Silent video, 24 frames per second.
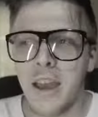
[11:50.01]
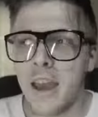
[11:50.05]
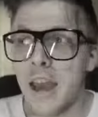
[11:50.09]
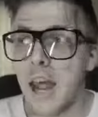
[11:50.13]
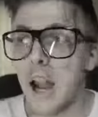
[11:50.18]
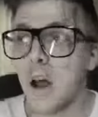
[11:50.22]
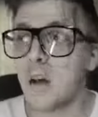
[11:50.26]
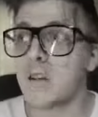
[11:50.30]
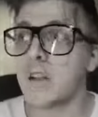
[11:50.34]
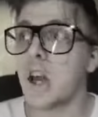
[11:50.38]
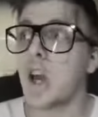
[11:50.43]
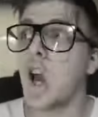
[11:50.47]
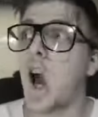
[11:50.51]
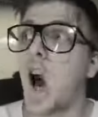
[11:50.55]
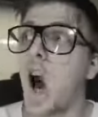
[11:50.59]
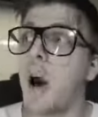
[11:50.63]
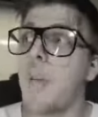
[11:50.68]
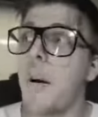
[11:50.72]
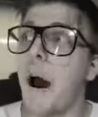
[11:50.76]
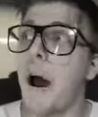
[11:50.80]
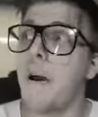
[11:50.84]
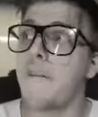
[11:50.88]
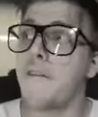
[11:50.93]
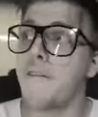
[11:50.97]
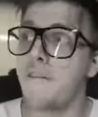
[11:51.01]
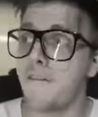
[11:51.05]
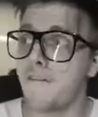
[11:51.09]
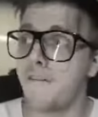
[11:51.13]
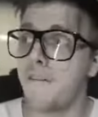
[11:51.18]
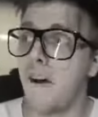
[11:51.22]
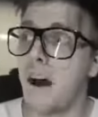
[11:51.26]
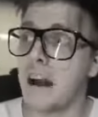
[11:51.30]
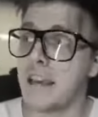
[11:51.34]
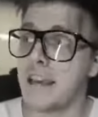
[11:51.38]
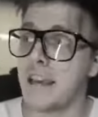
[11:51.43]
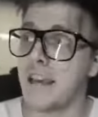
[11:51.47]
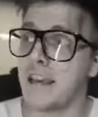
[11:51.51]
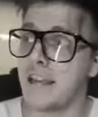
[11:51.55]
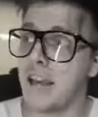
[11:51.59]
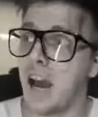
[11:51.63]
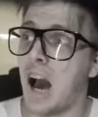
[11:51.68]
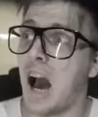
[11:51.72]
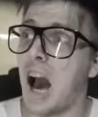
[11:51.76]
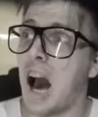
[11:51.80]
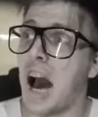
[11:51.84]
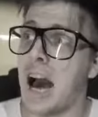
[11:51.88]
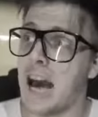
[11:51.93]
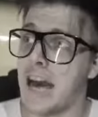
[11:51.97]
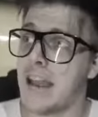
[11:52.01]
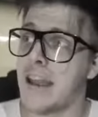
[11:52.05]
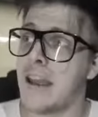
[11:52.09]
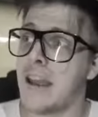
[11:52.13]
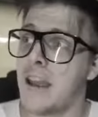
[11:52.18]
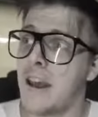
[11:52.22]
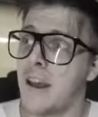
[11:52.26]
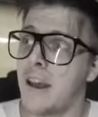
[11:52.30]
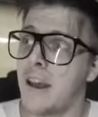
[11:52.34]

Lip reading: And I was like, oh my fucking God!